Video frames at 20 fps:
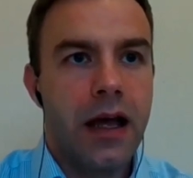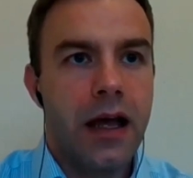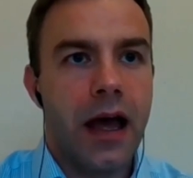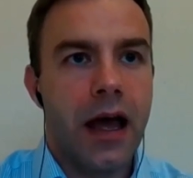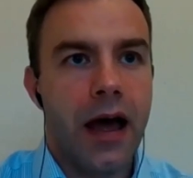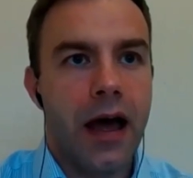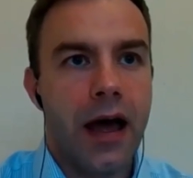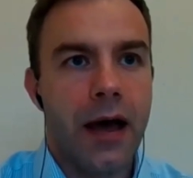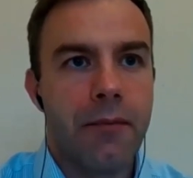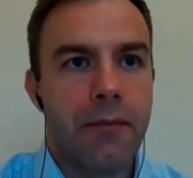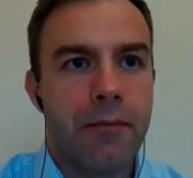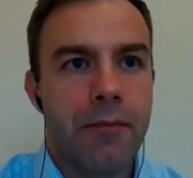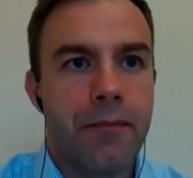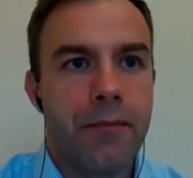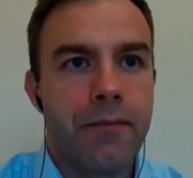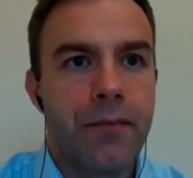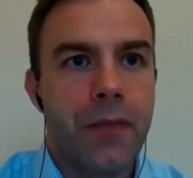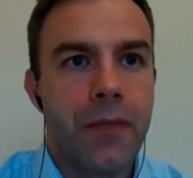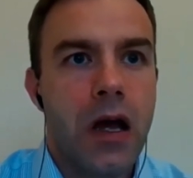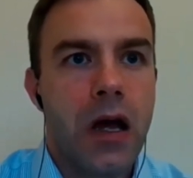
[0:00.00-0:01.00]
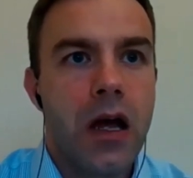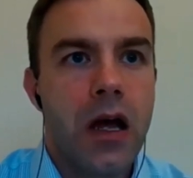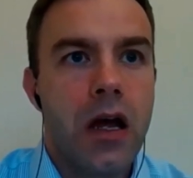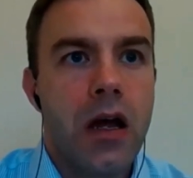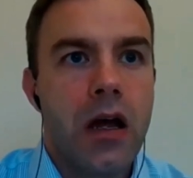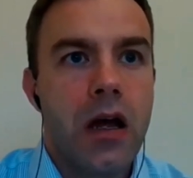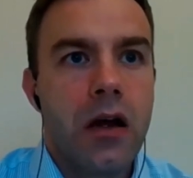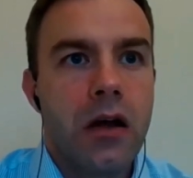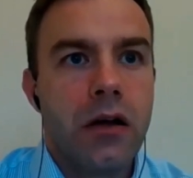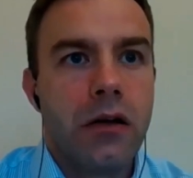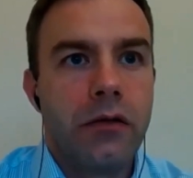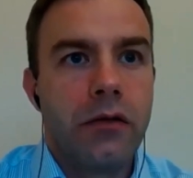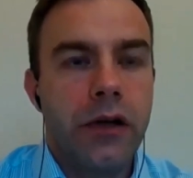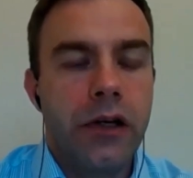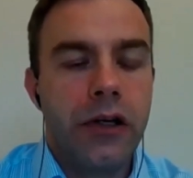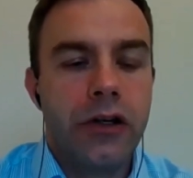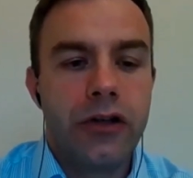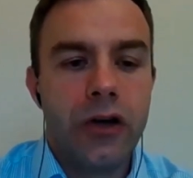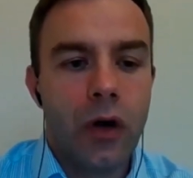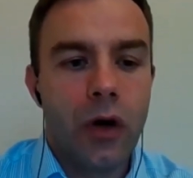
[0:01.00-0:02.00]

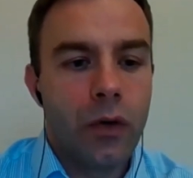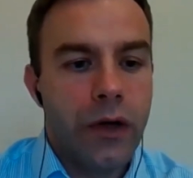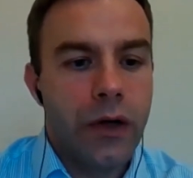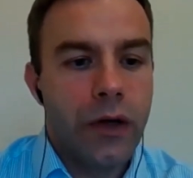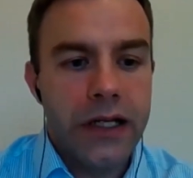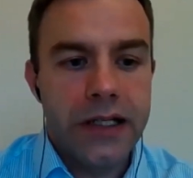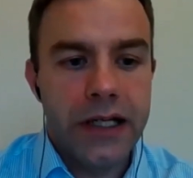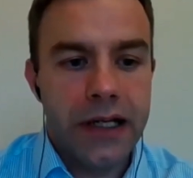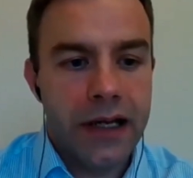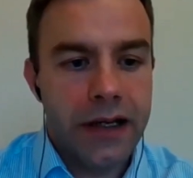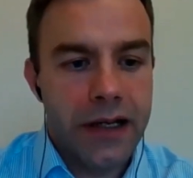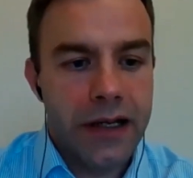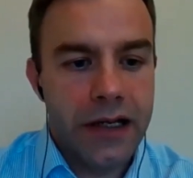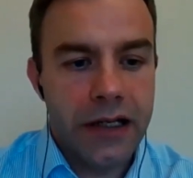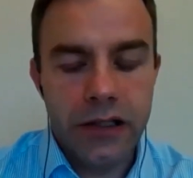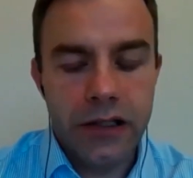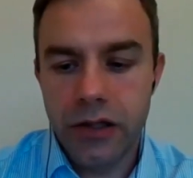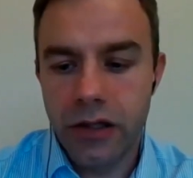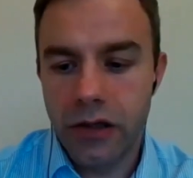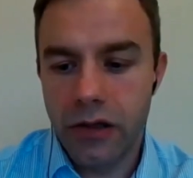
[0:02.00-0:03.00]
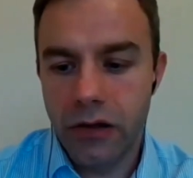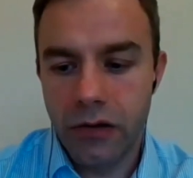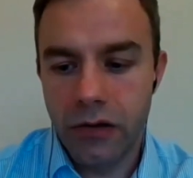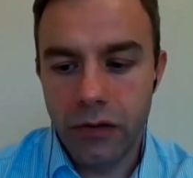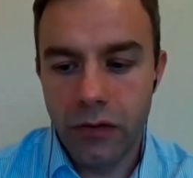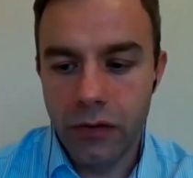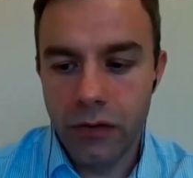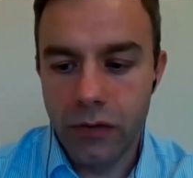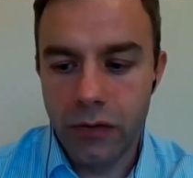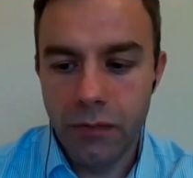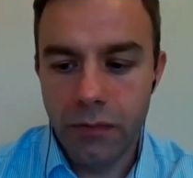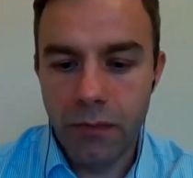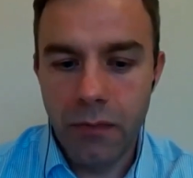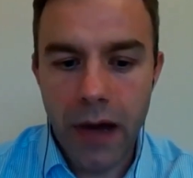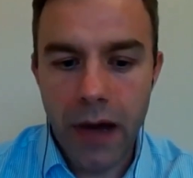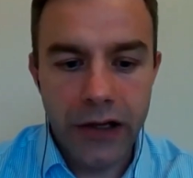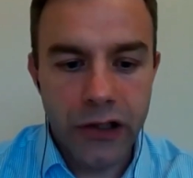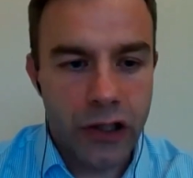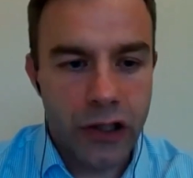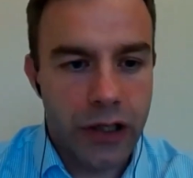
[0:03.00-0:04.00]
You don't need to get into
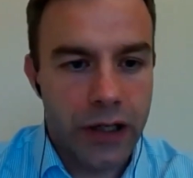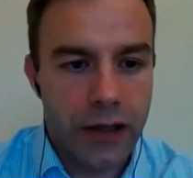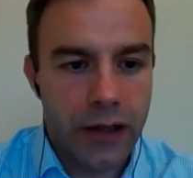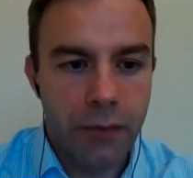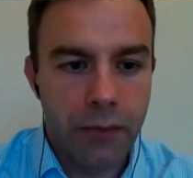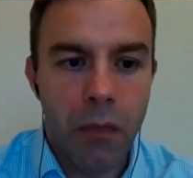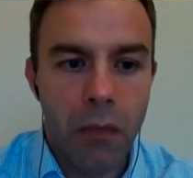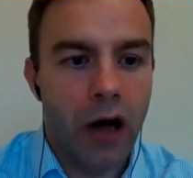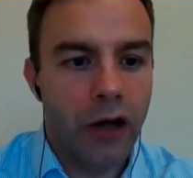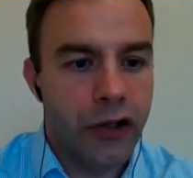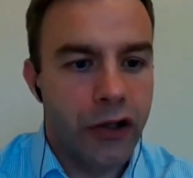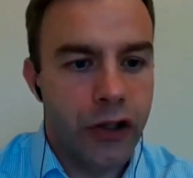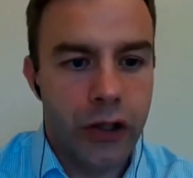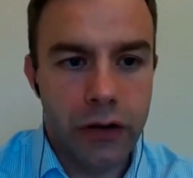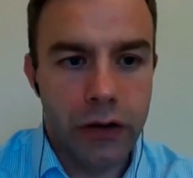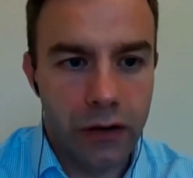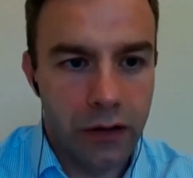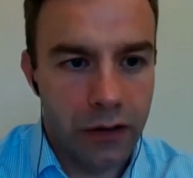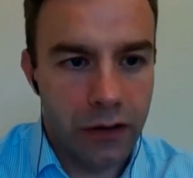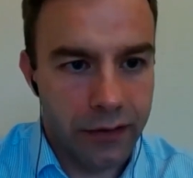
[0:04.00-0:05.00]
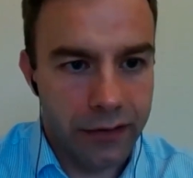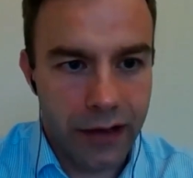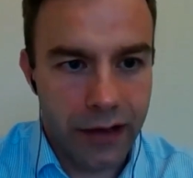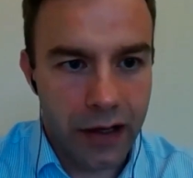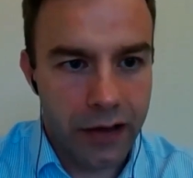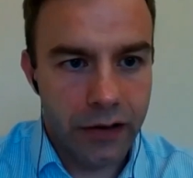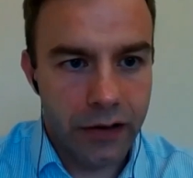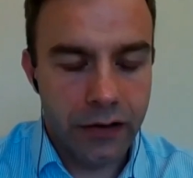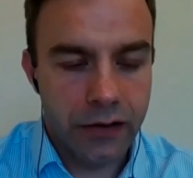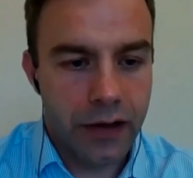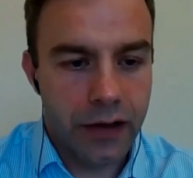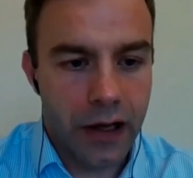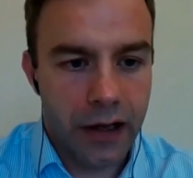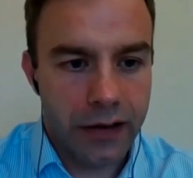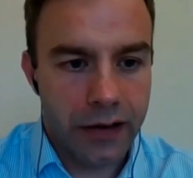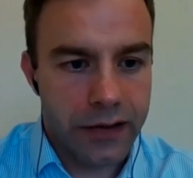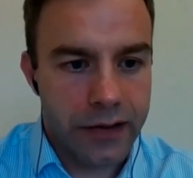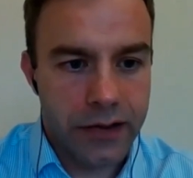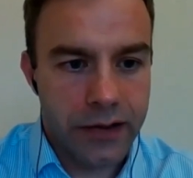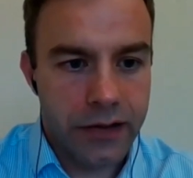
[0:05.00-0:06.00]
mentioning modules that
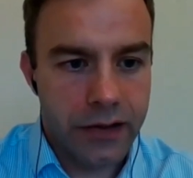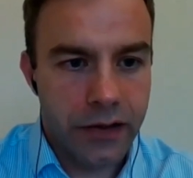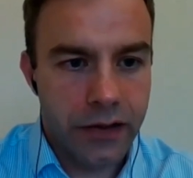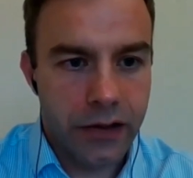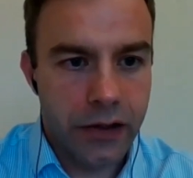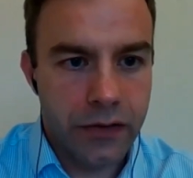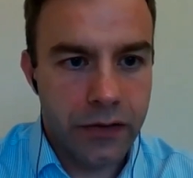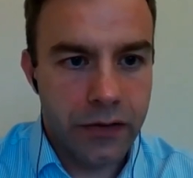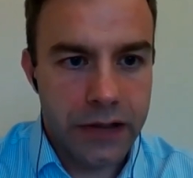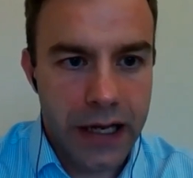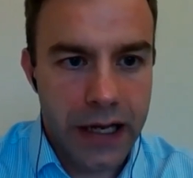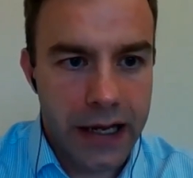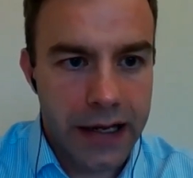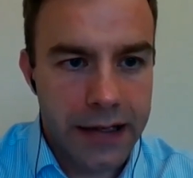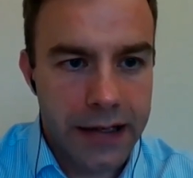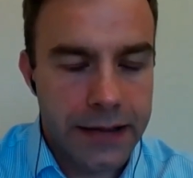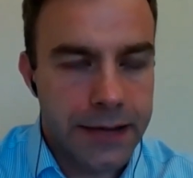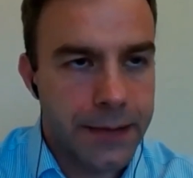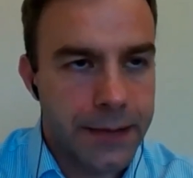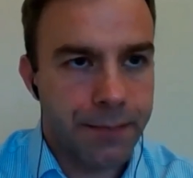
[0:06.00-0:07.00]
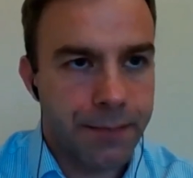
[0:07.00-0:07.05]
you did.